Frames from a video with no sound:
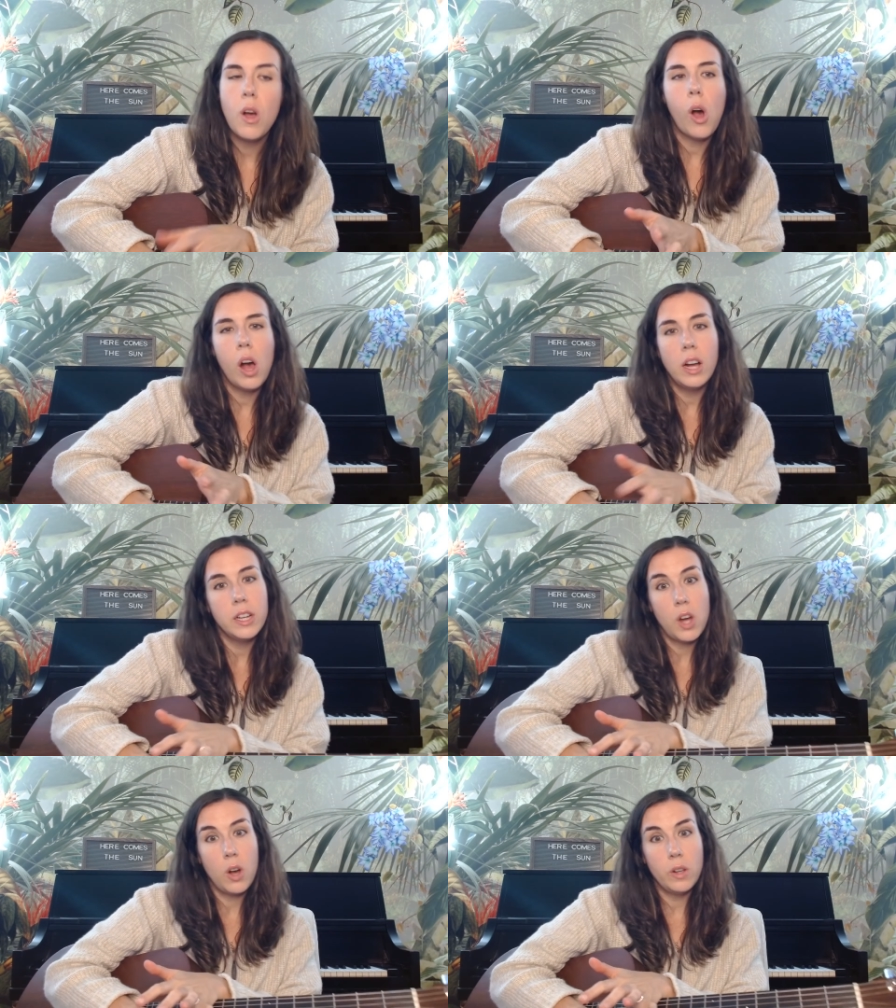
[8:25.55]

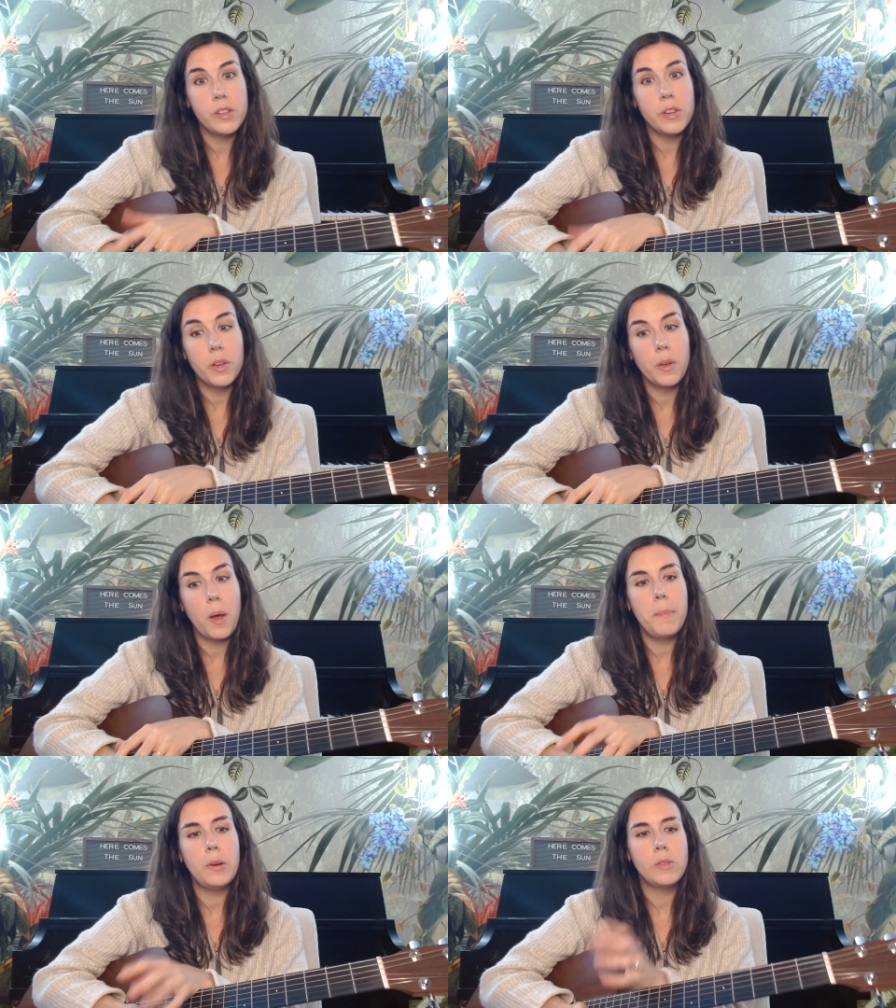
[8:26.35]
adults,
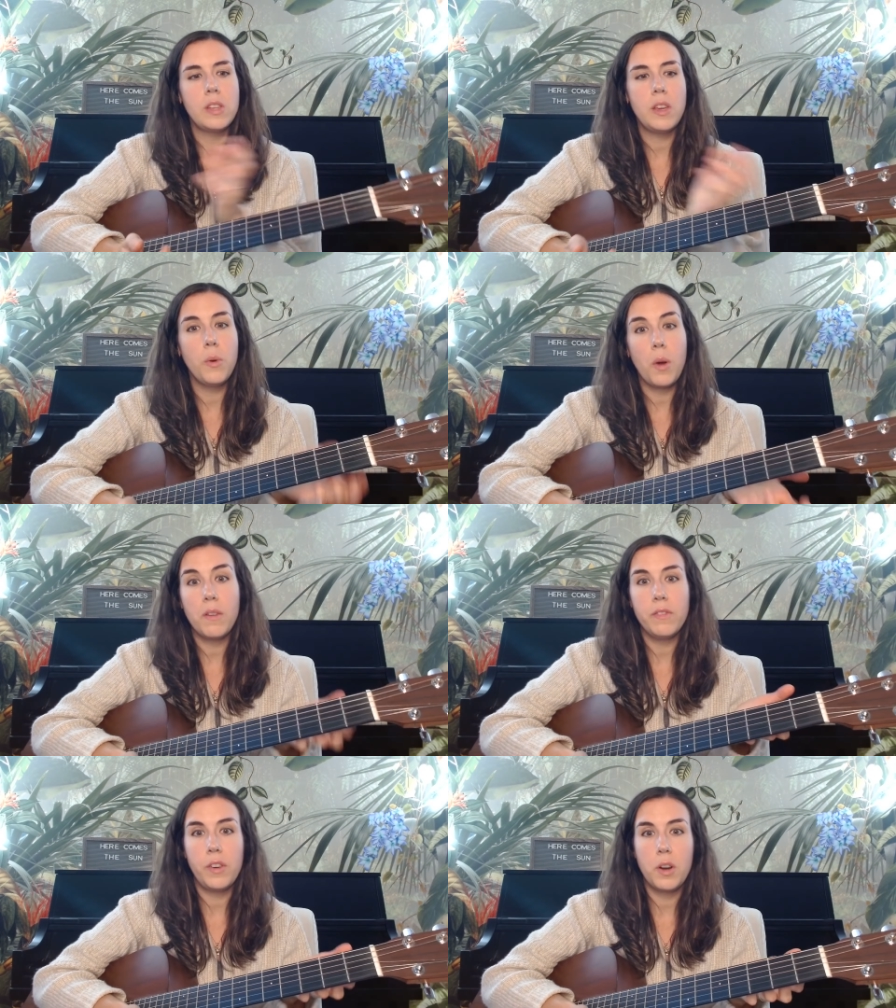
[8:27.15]
mostly who are
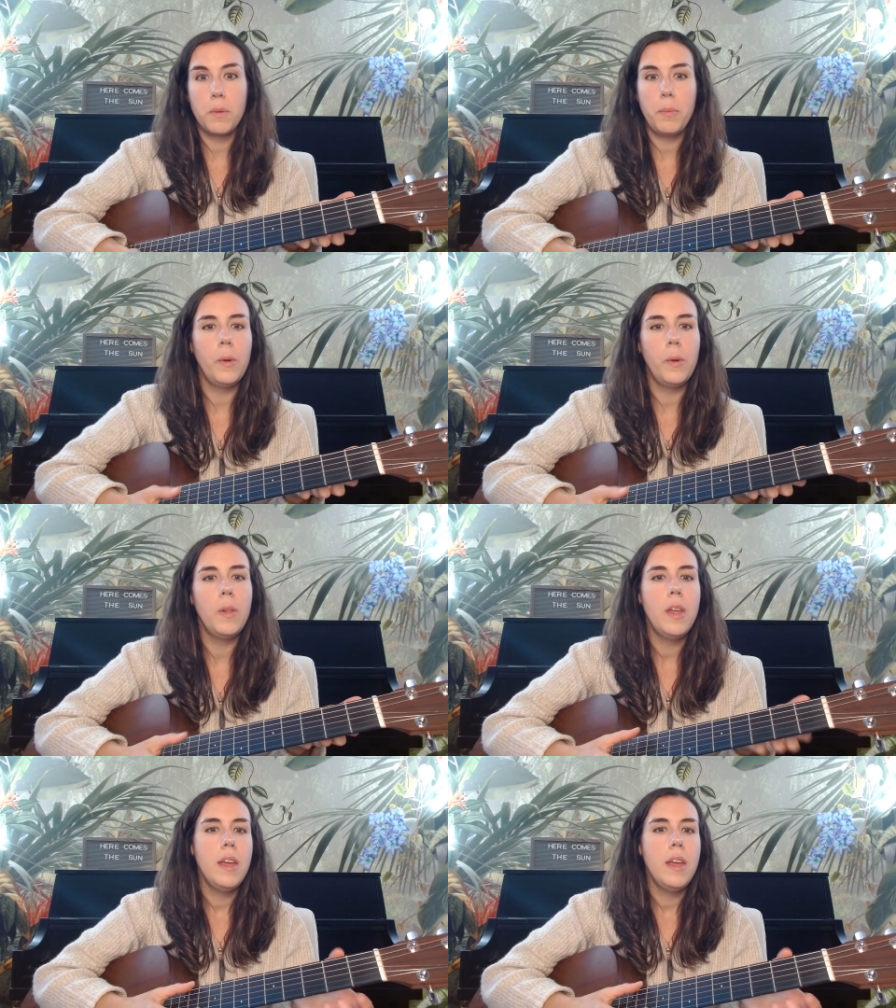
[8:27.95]
verbal.